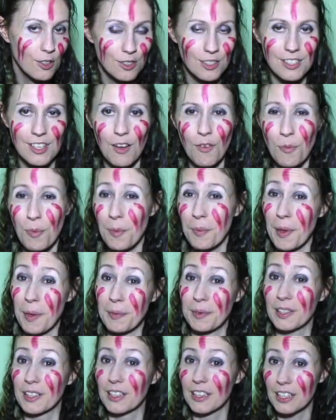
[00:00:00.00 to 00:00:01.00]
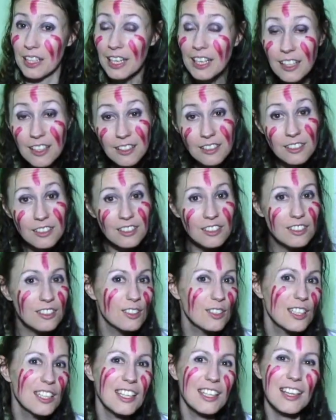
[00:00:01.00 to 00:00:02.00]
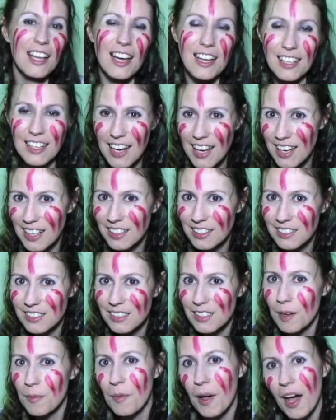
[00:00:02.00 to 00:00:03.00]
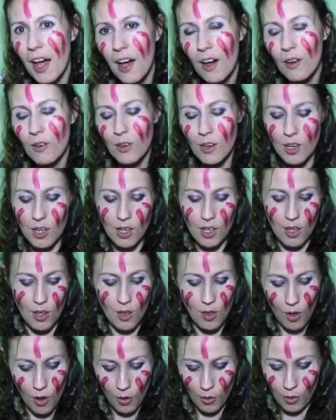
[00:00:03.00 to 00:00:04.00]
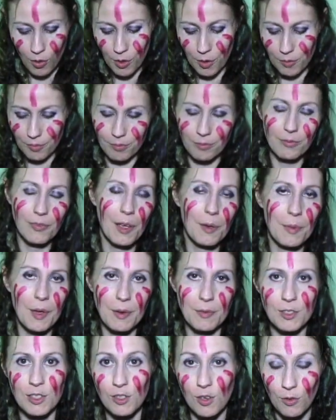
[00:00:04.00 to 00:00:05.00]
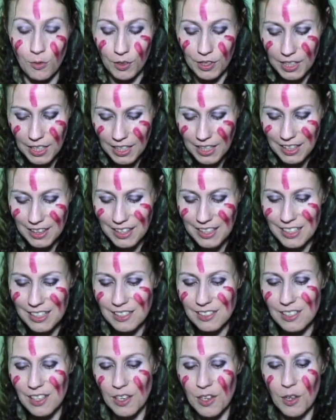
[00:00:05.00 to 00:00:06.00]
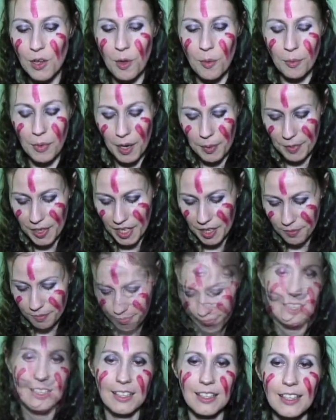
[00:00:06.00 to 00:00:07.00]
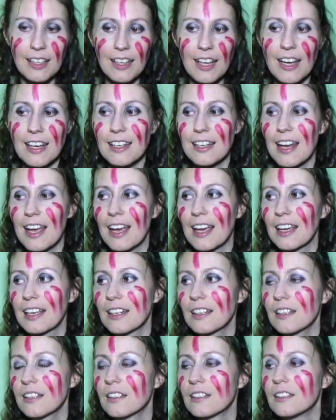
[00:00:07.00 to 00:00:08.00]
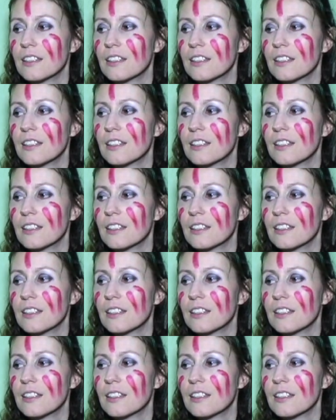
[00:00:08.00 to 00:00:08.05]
herself, but maybe linked to Ghilanane somehow. Or maybe I'm just overthinking things. But I mean, Ghilanane.